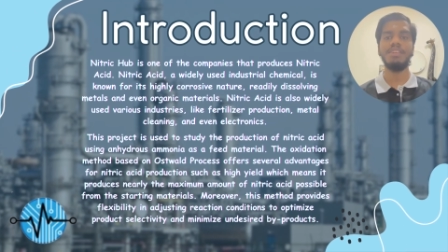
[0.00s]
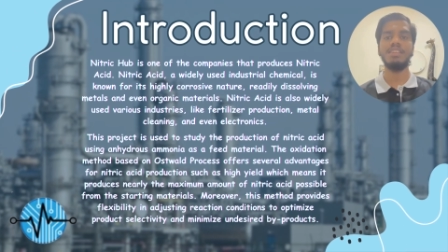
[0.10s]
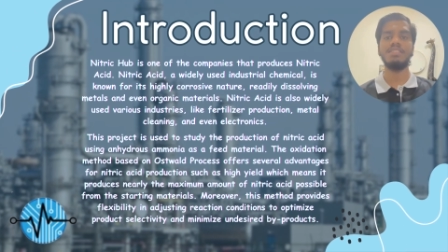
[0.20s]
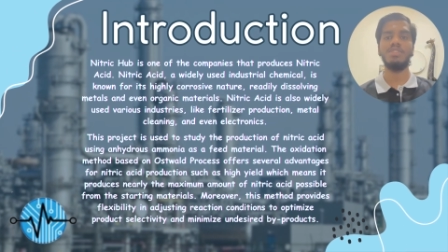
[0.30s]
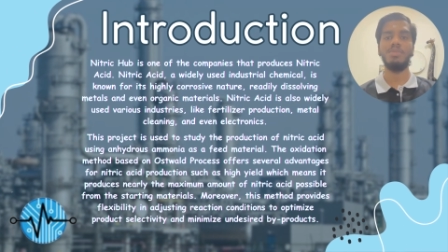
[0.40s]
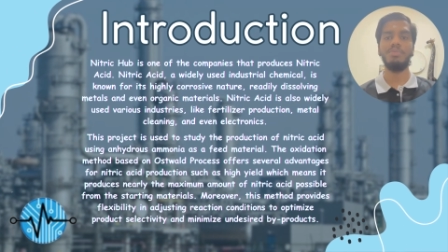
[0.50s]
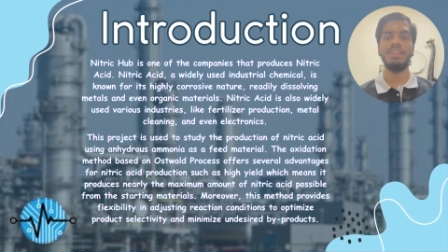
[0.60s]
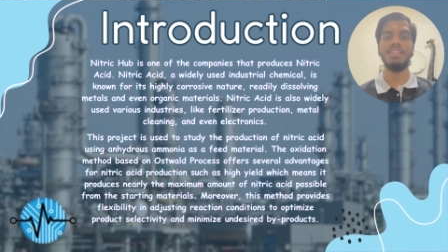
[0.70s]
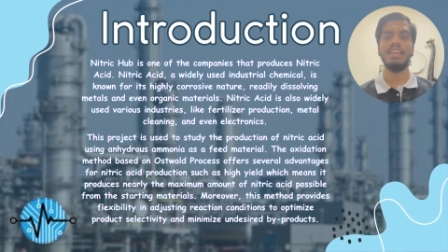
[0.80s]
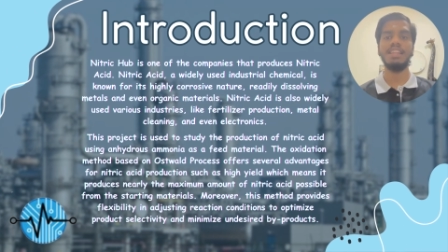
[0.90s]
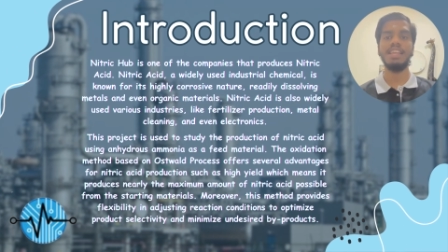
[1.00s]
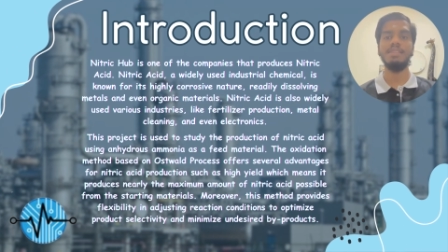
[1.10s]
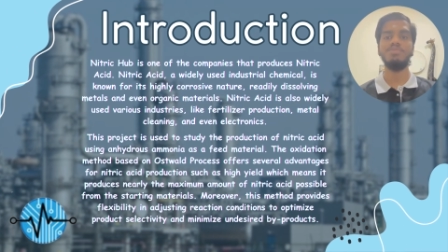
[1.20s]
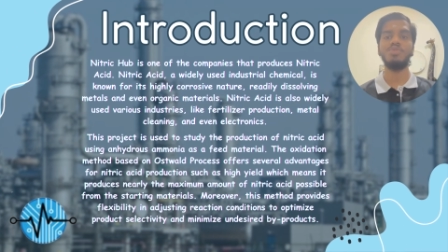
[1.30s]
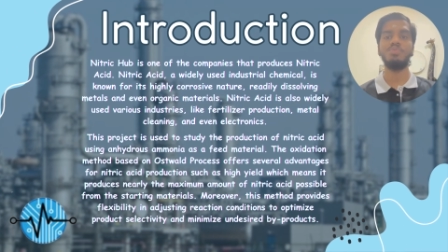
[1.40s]
is a company that
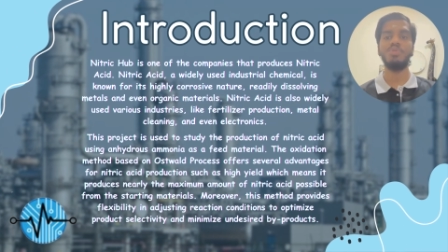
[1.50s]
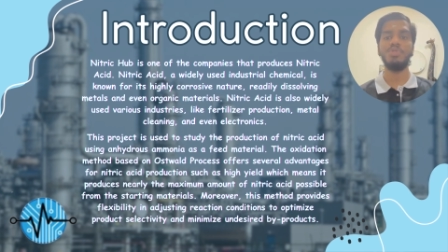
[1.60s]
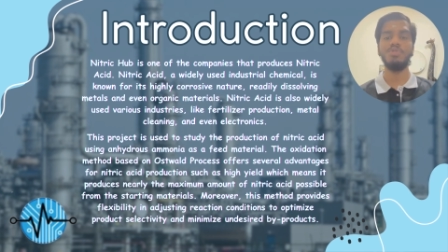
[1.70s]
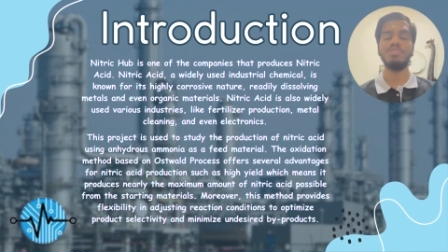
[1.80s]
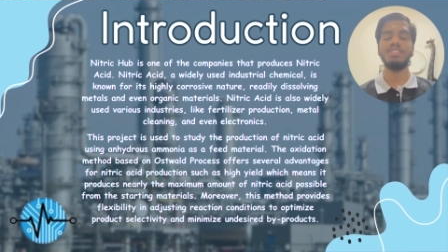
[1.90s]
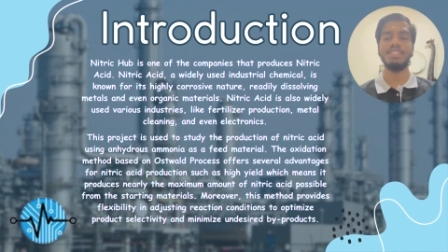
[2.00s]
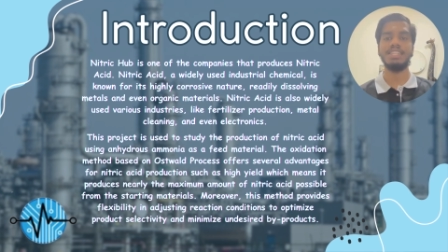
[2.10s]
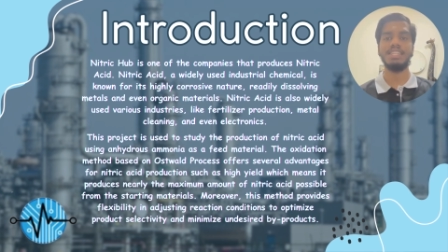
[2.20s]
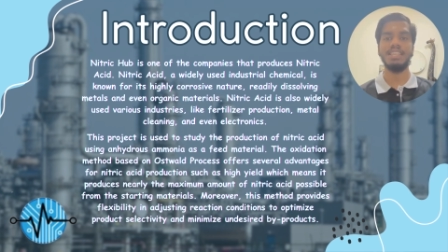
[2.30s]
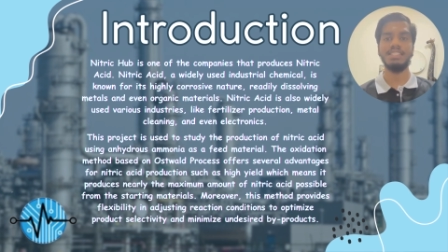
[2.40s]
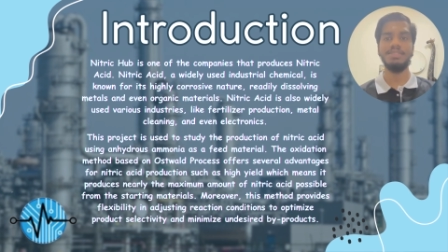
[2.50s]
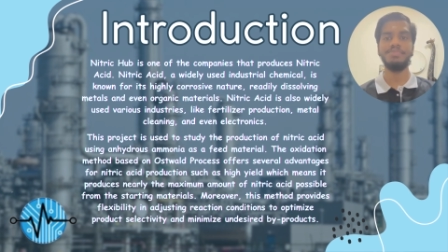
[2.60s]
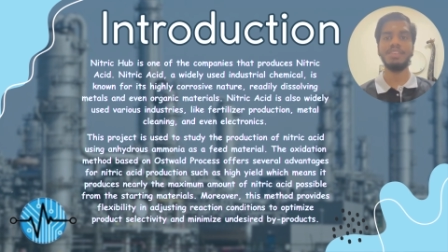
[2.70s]
aims to produce nitric acid.